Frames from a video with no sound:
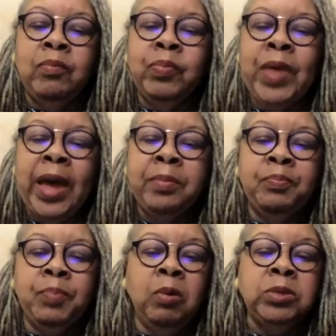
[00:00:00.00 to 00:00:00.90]
that
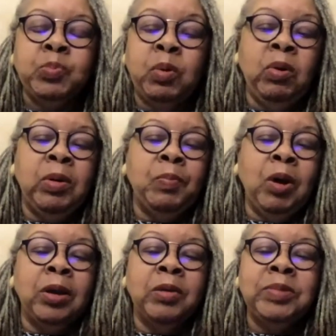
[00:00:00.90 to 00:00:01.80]

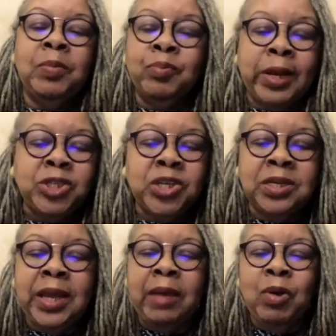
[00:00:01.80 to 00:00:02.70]
postpartum
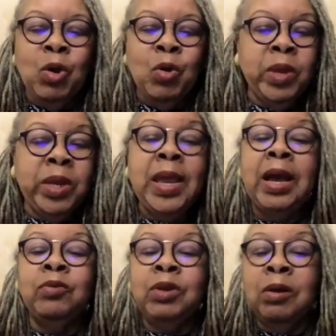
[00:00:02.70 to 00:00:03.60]
depression that we
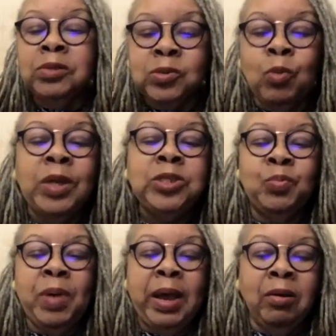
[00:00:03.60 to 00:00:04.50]
now know so much
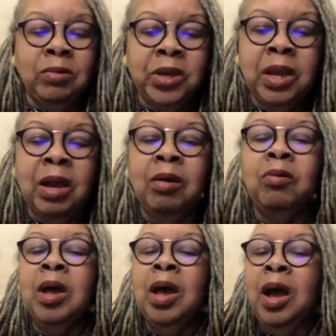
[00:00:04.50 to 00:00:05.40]
about,
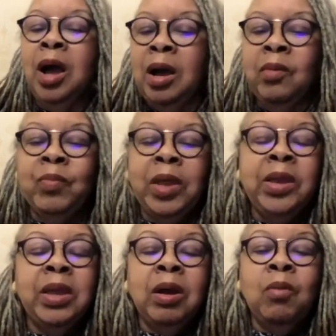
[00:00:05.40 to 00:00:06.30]

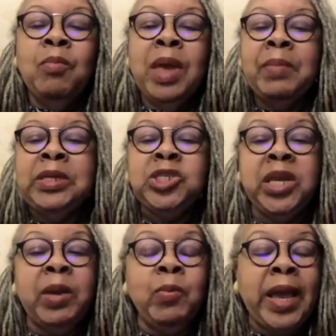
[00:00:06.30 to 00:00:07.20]
maybe
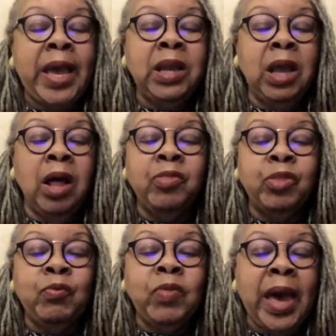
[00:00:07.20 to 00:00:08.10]
she had gone
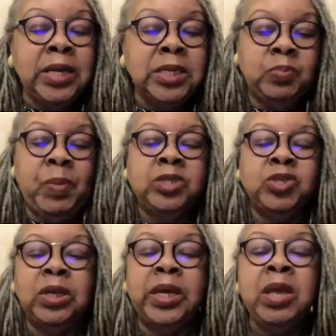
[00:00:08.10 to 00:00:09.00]
through that
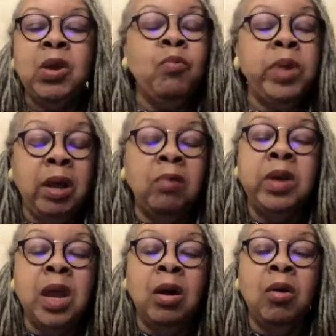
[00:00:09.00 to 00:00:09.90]
especially. We don't
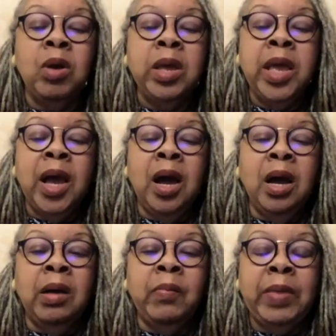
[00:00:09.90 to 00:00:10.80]
know.
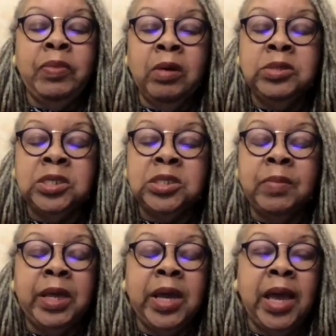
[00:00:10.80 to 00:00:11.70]
And those are
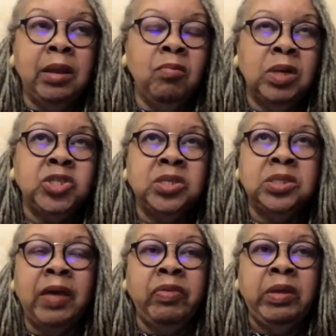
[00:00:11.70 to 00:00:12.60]
some of the kind of
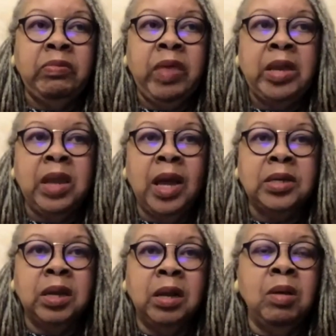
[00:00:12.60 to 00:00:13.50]
questions I think that
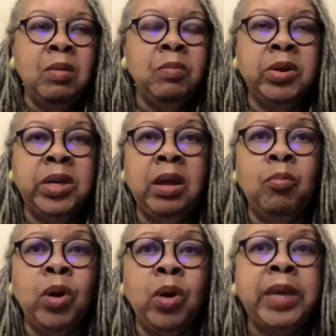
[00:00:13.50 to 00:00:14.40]
Dr. Marinelle
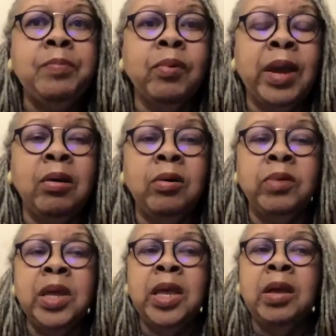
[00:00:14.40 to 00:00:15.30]
Morgan
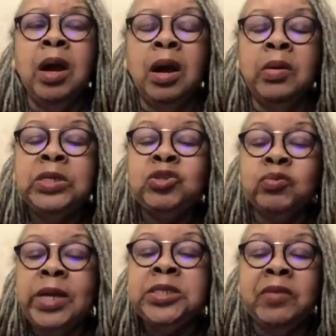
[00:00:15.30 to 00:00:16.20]
Brown is
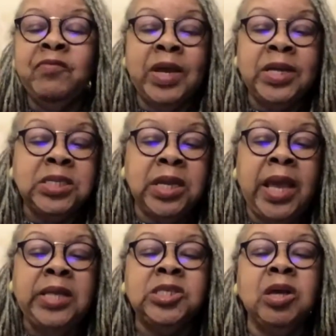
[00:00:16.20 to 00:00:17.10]
trying to
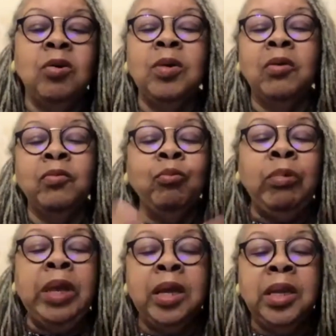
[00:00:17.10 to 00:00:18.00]
investigate. So
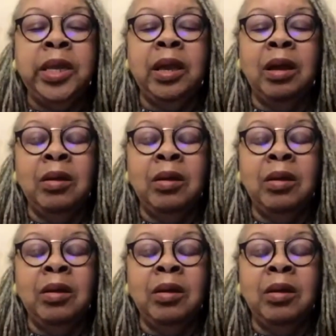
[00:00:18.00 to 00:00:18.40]
really,